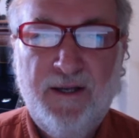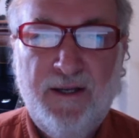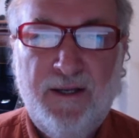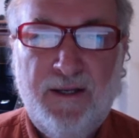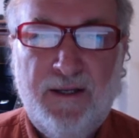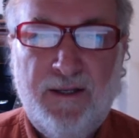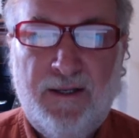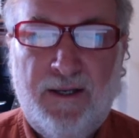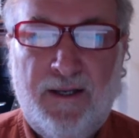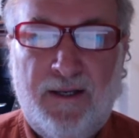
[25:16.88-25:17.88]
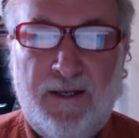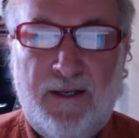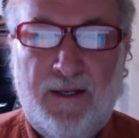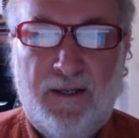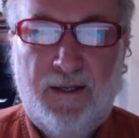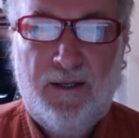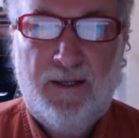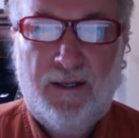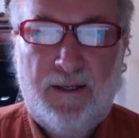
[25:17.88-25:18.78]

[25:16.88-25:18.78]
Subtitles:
No one is speaking in this clip.